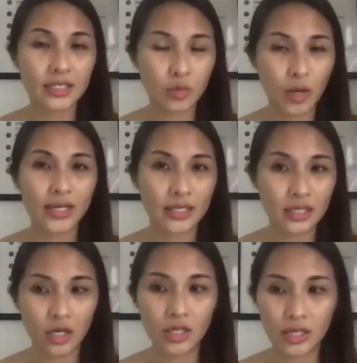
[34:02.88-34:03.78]
what is
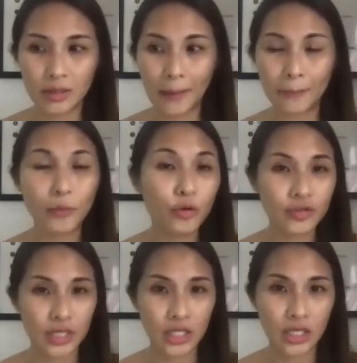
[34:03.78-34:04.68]
gonna like move
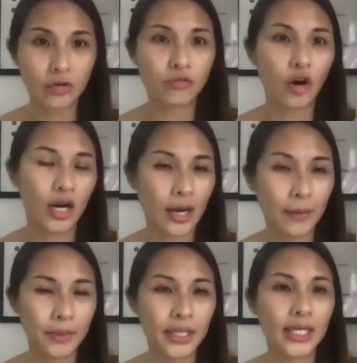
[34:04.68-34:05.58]
the needle for our
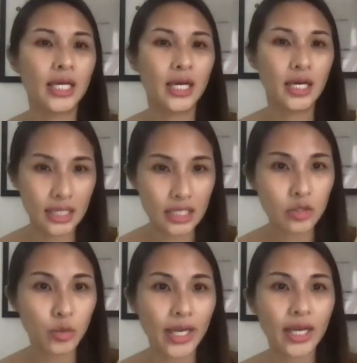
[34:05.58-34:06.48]
company
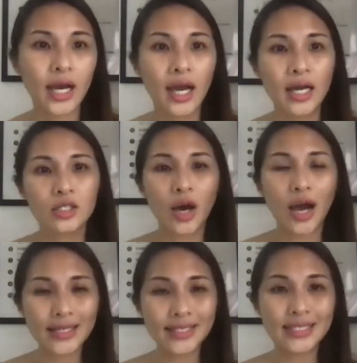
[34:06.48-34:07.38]
this week. So
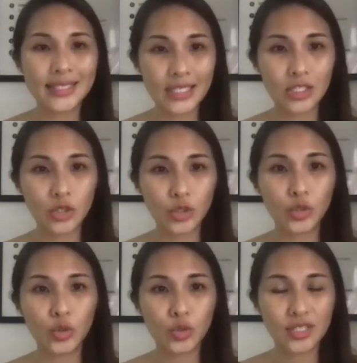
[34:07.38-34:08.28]
I just need
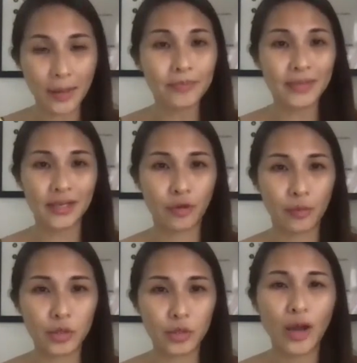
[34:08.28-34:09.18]
something
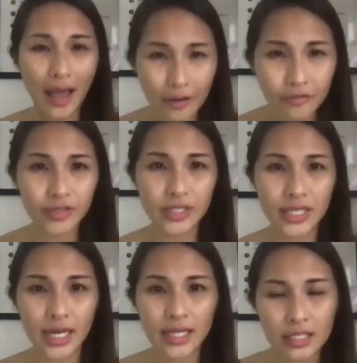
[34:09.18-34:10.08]
from you every
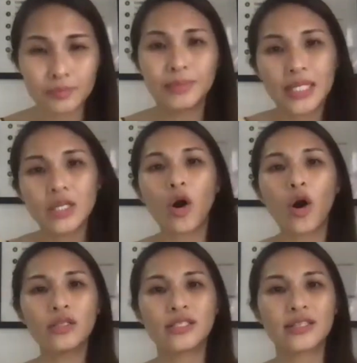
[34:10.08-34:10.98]
day that's
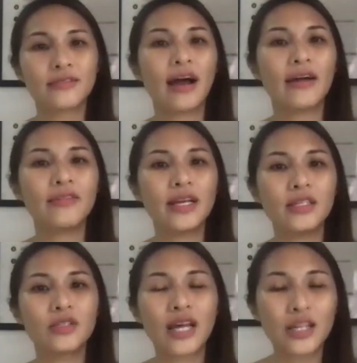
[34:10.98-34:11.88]
beyond surviving,
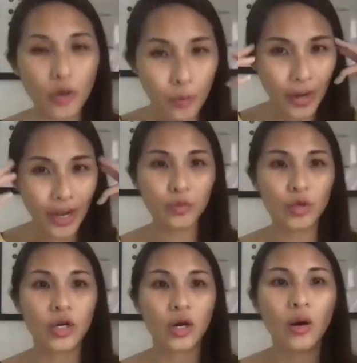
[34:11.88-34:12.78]
so that your brain
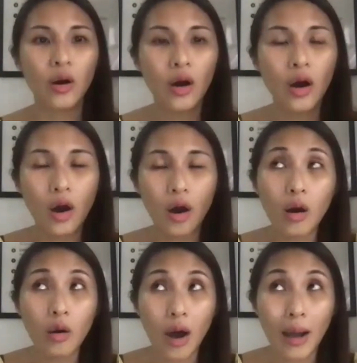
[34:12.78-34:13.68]
would go,
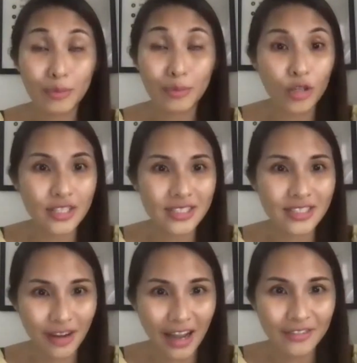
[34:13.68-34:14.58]
oh, I'm not just
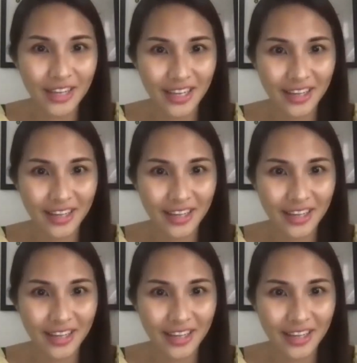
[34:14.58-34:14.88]
surviving.